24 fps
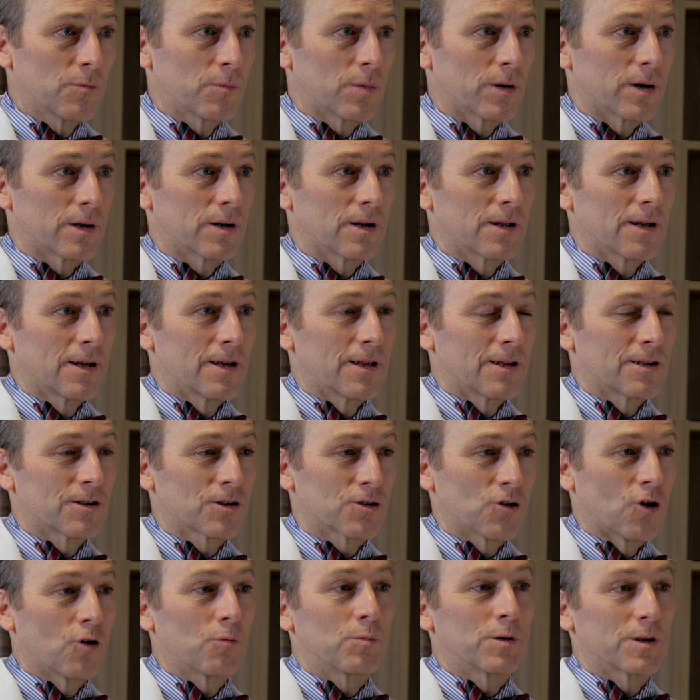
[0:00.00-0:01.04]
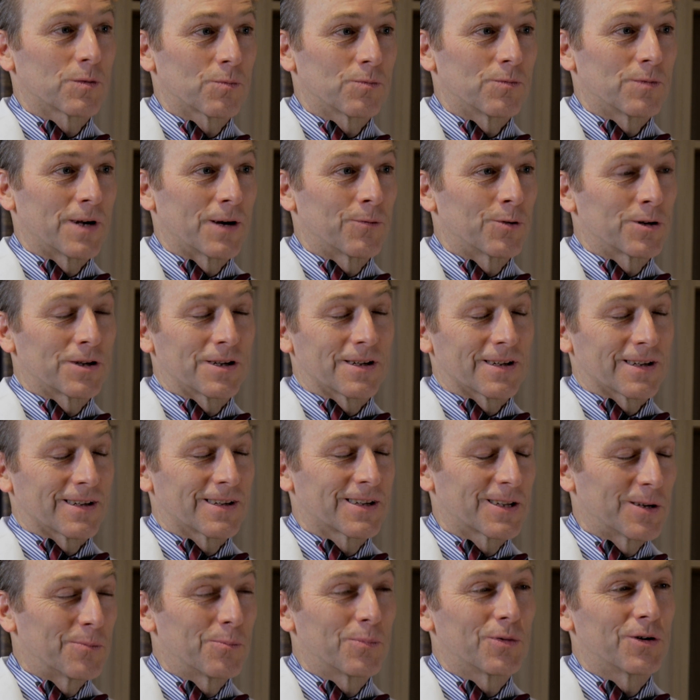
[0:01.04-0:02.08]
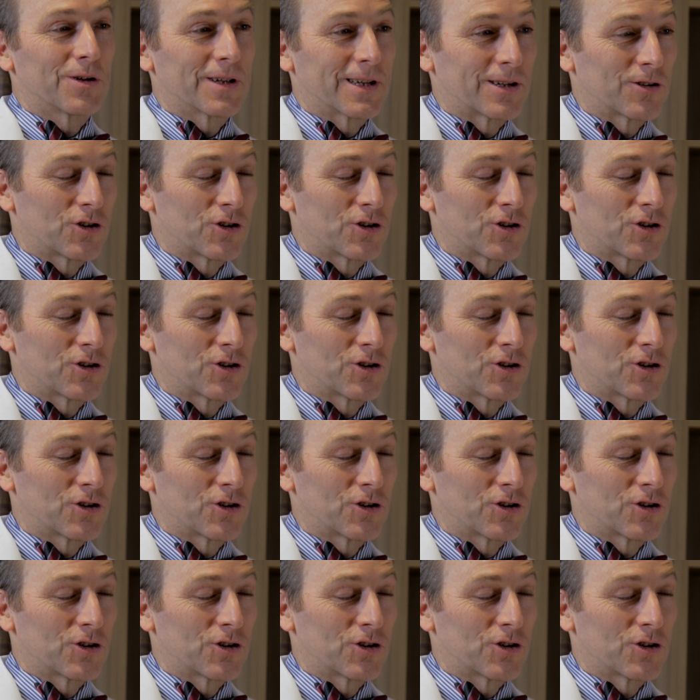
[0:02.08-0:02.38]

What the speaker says: but soap, which is a simple and